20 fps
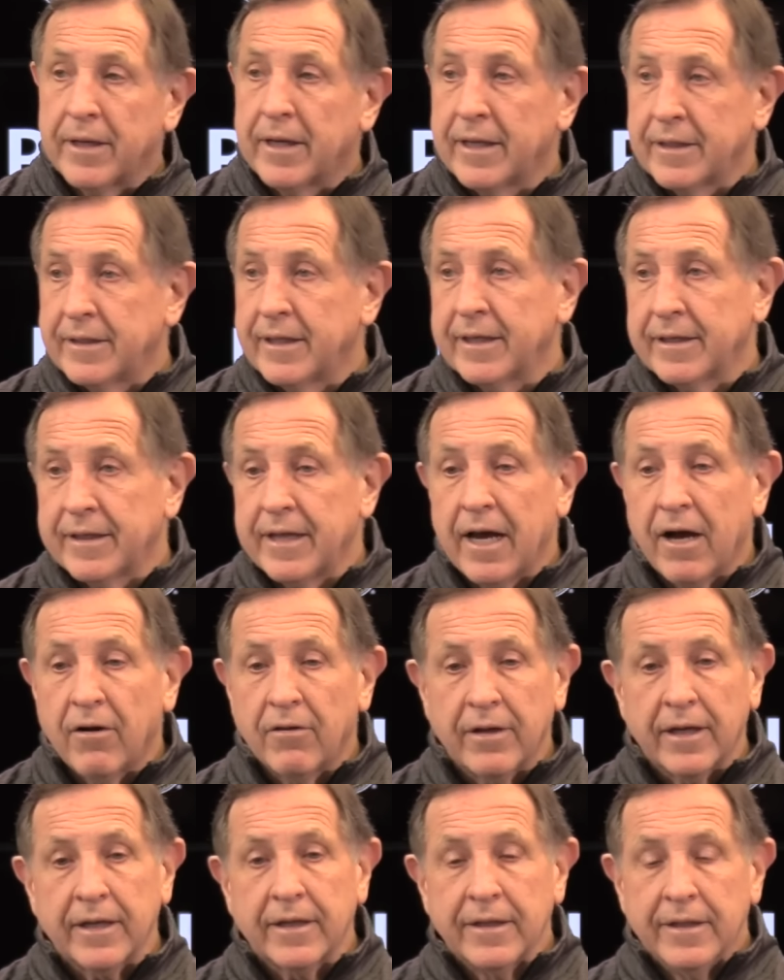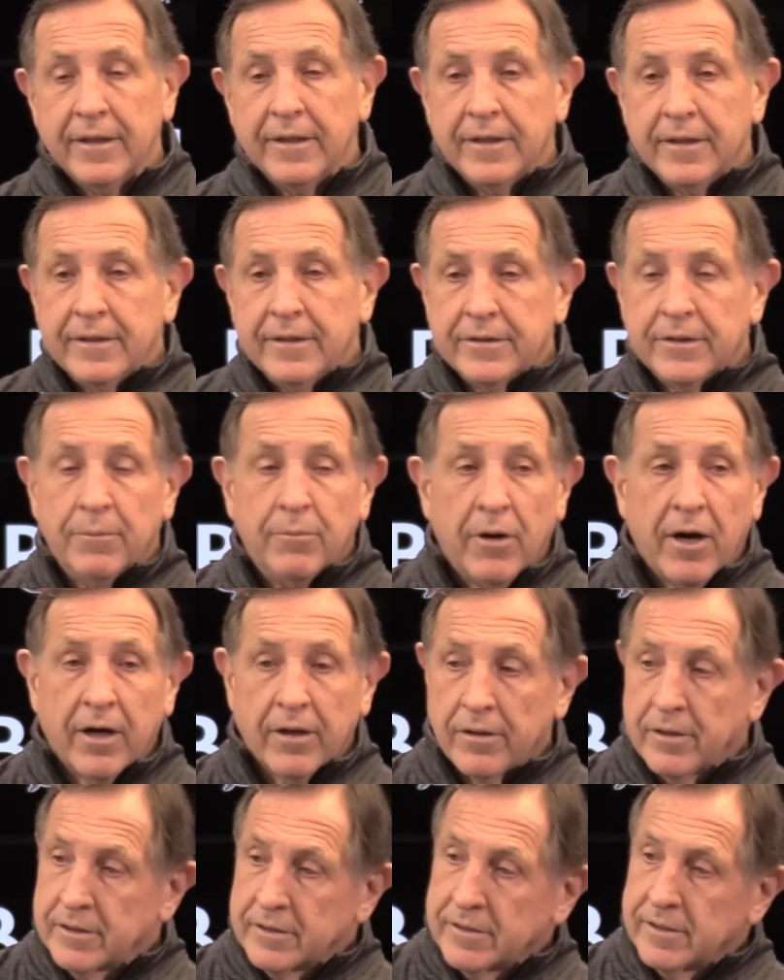And I think now like the
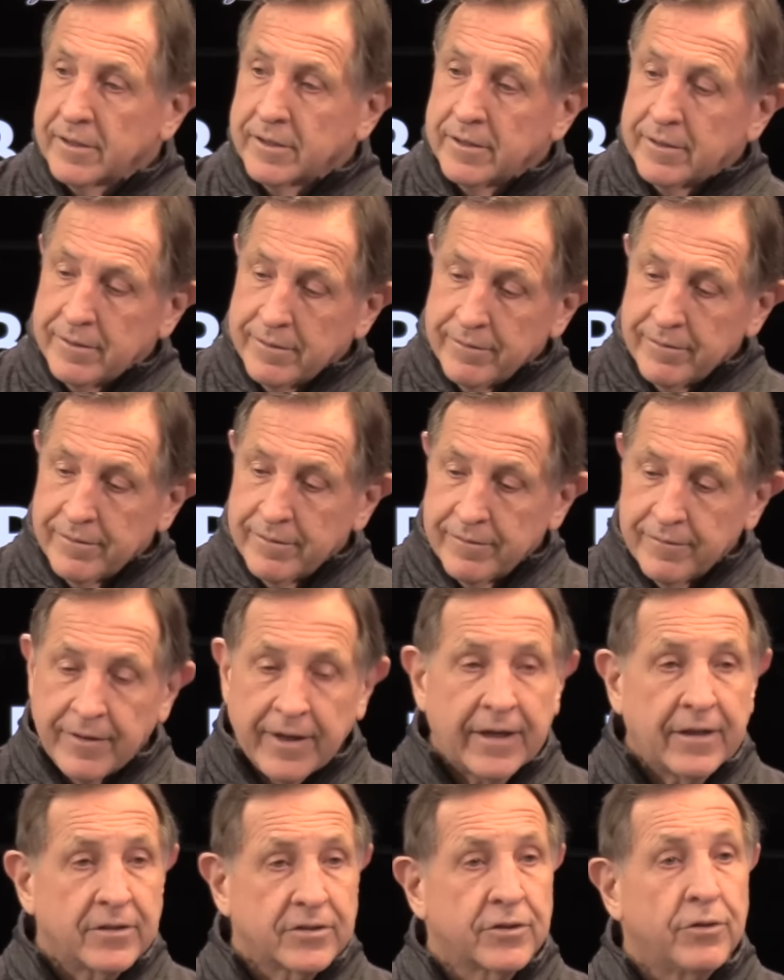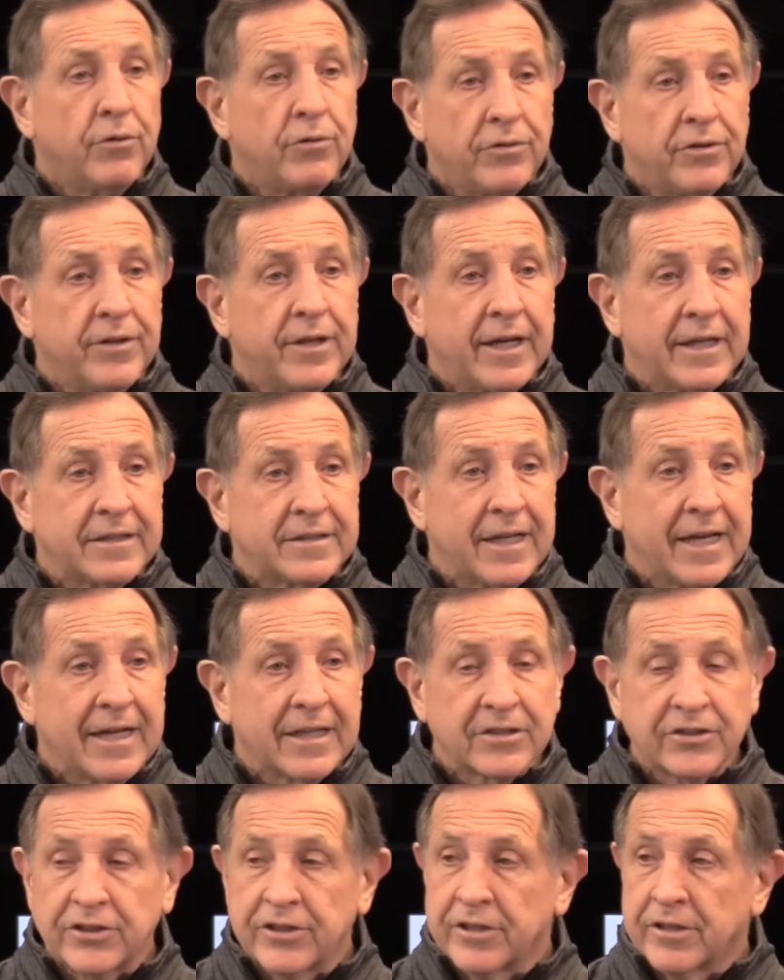model is the Vegas Golden Knights
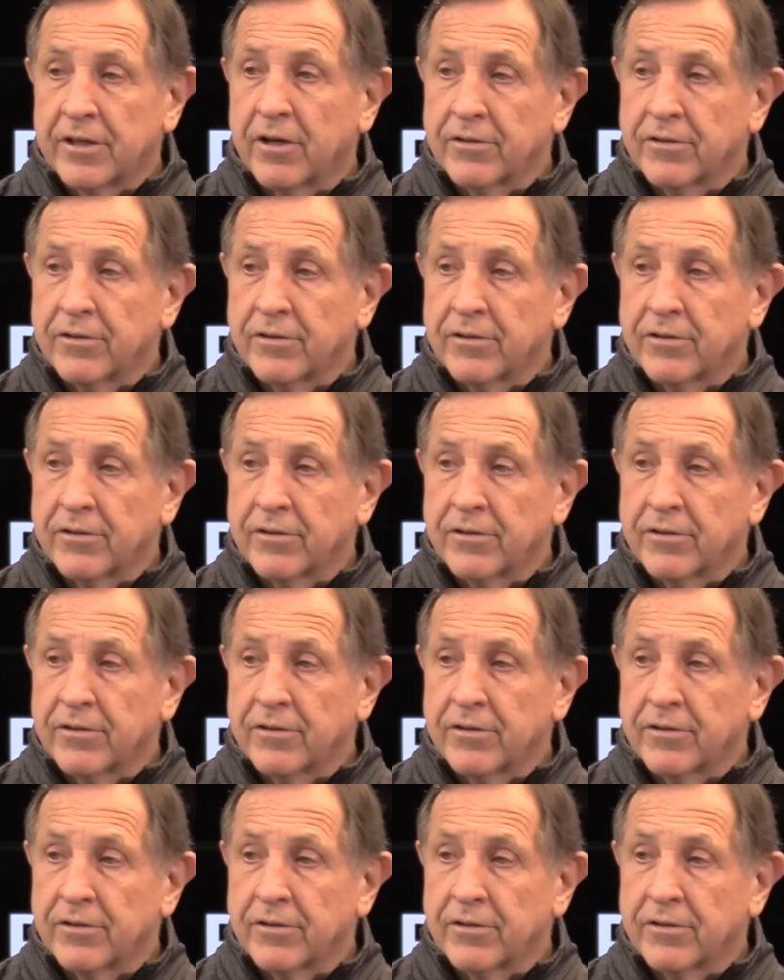last year.